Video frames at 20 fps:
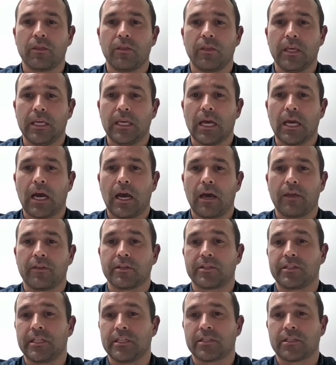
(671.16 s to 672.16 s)

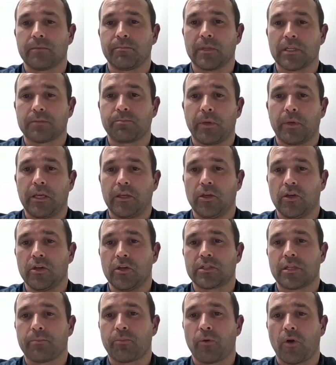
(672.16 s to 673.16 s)
the system that's being
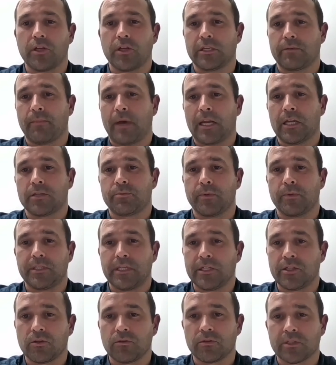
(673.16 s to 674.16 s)
used, the project management
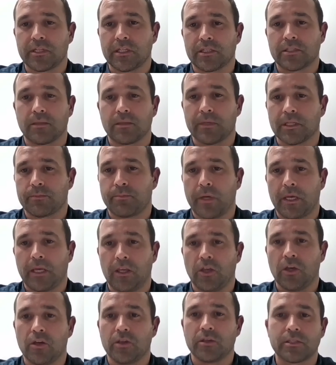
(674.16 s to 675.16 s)
digital system that's
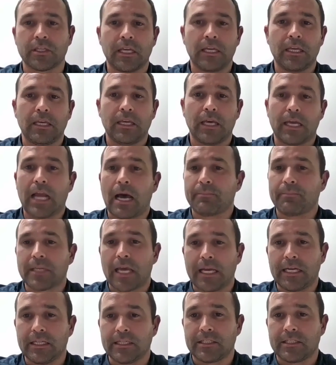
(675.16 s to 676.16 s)
being used, an
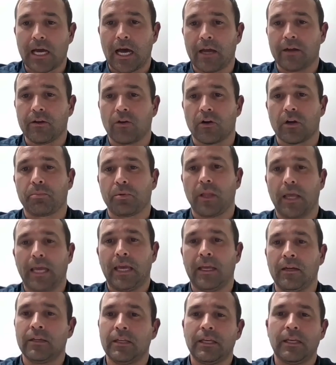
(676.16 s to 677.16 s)
update is done on a
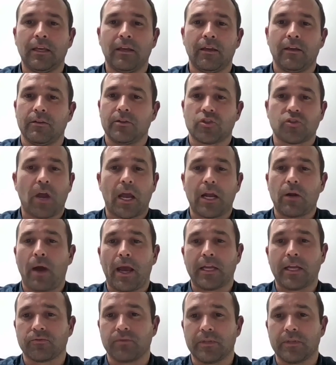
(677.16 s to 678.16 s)
plan. Straight
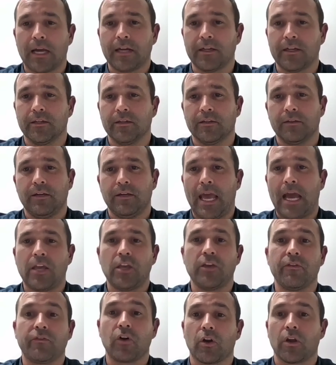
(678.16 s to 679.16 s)
away, it's redundant. Now
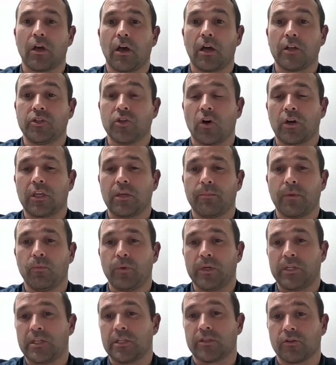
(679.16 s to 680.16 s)
you've got a document
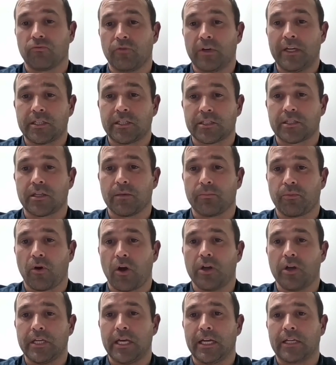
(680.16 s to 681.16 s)
which is a risk to the
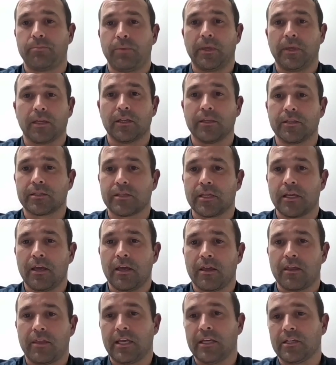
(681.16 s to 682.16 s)
project because
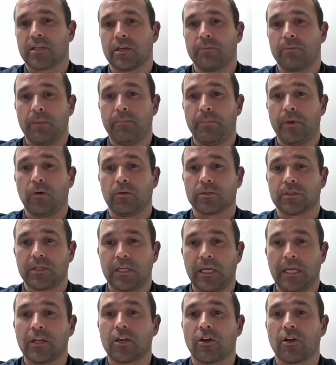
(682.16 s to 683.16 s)
things could be built
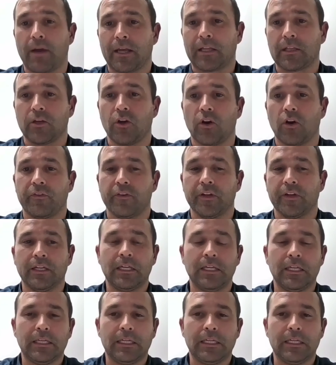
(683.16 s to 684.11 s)
incorrectly off it.